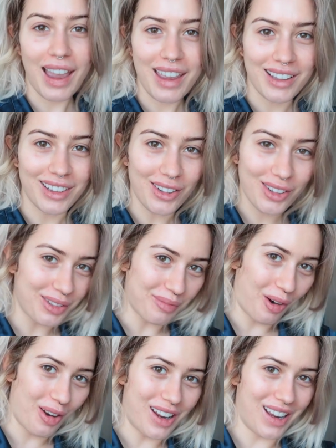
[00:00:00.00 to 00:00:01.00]
Hi, hello, good
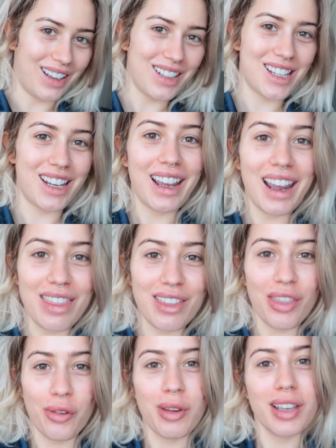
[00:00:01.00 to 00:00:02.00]
morning. Today I
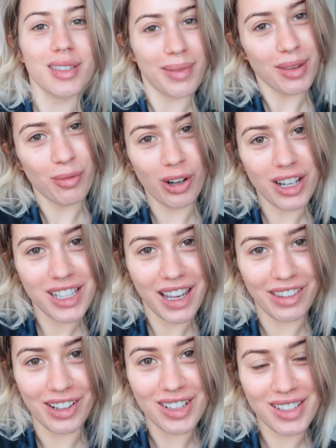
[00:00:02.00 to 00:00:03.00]
thought that we could spend the morning
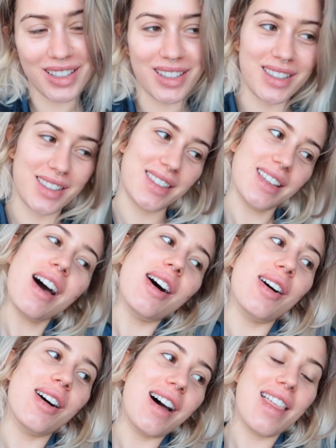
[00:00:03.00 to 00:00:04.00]
together, so
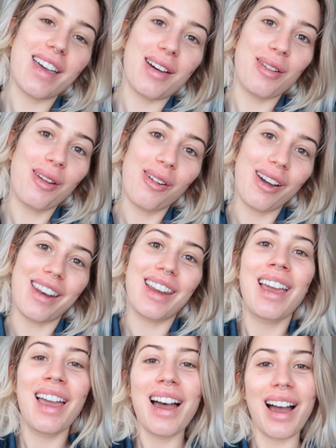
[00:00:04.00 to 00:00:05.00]
I thought we would.
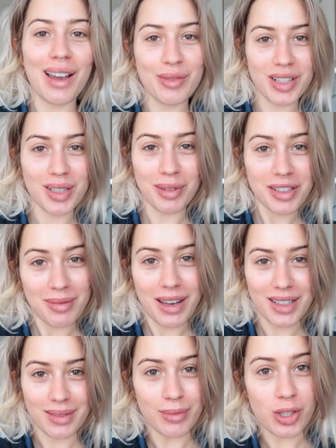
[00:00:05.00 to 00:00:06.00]
I'm just about to
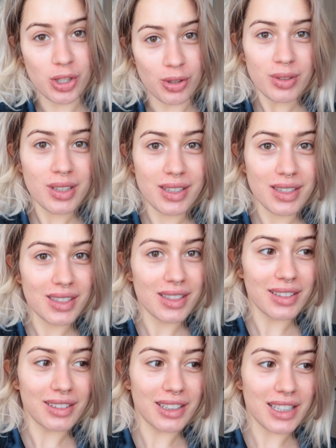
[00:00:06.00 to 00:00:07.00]
make some
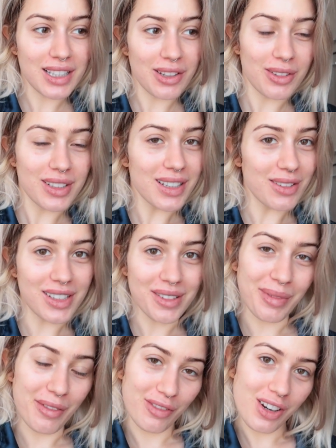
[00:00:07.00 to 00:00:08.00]
juice. Let's go and see what's
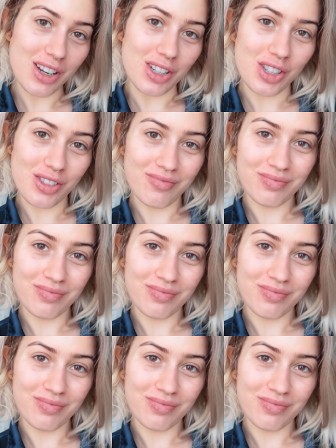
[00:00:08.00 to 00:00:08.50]
in my fridge.